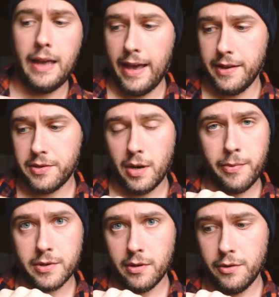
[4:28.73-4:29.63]
as
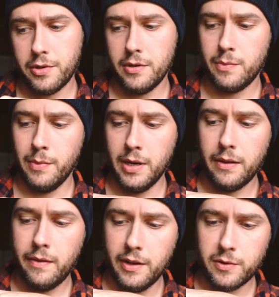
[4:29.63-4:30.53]
separate solutions,
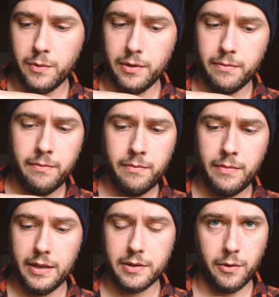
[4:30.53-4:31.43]
but this
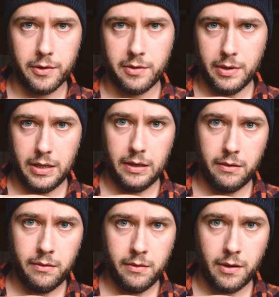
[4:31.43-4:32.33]
one is going to be
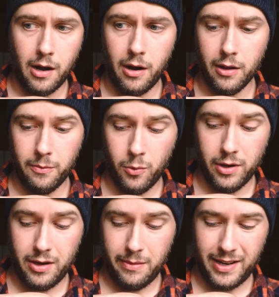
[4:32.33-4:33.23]
all in
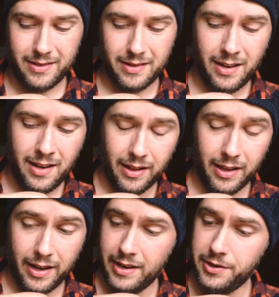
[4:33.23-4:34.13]
one. It makes it a
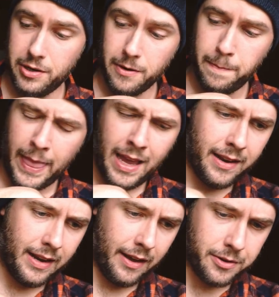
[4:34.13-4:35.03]
lot easier.
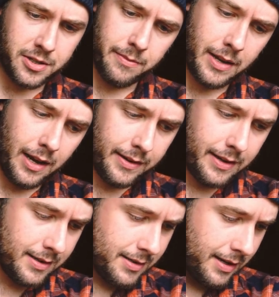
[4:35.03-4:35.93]
Now there's some
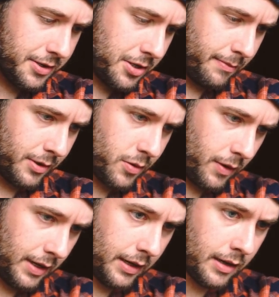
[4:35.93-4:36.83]
contestation
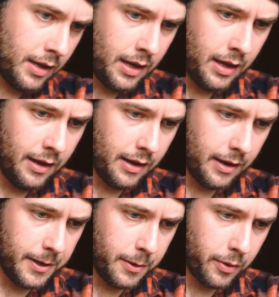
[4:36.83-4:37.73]
between
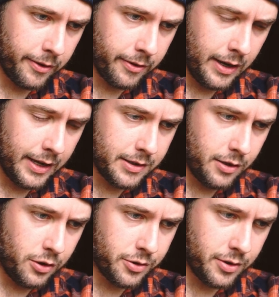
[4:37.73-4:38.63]
uh, whether or
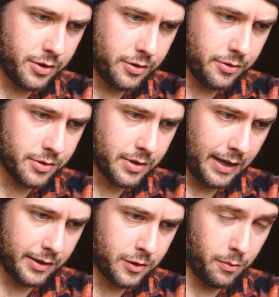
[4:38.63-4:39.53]
not you should use
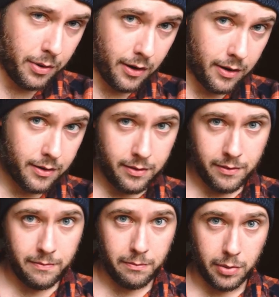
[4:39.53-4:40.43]
a two-part
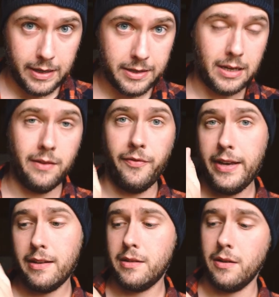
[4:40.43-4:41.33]
bleach and
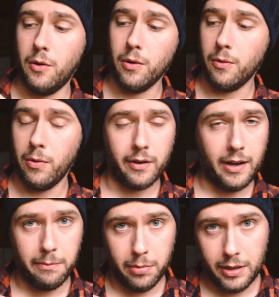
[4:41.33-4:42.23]
fix or whether or
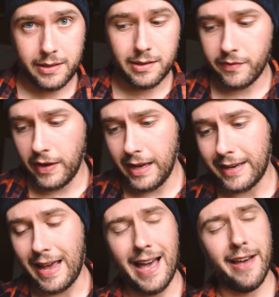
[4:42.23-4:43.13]
not Blix is
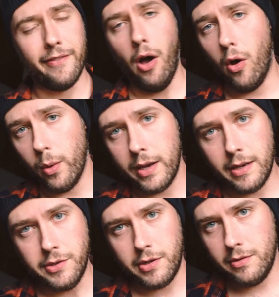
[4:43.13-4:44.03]
fine. I've
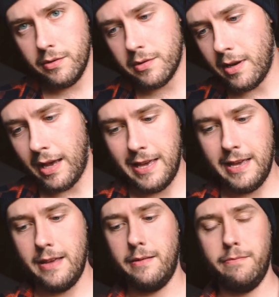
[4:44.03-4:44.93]
always used
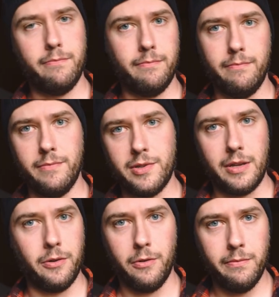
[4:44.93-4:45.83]
a
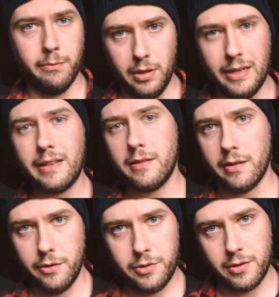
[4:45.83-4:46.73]
single Blix
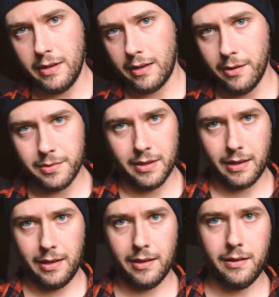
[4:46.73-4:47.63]
solution that comes in the
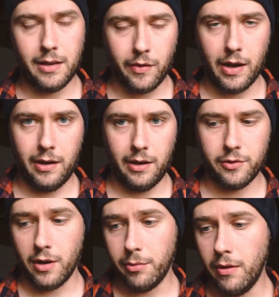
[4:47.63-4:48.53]
kit, never had any
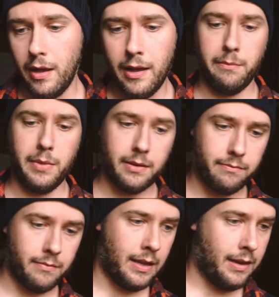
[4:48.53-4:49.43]
trouble,
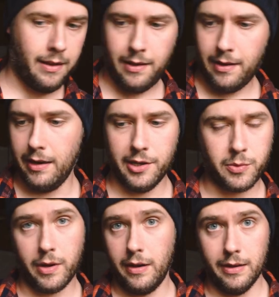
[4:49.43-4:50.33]
but it
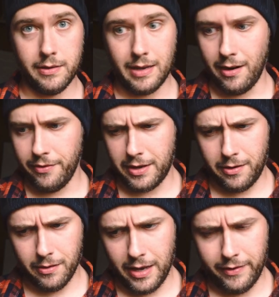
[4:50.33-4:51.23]
is what it is. I don't
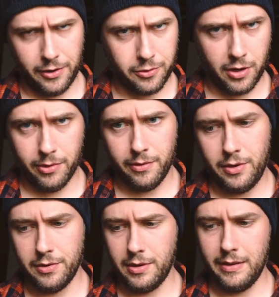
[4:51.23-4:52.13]
think you'll have any
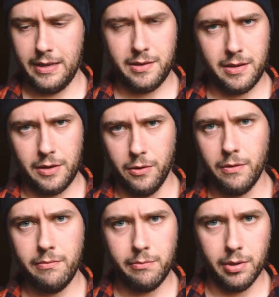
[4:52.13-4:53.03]
trouble using the
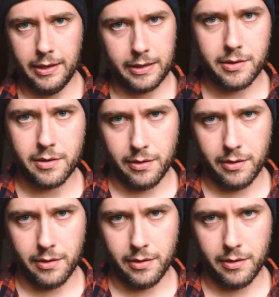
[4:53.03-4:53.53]
single Blix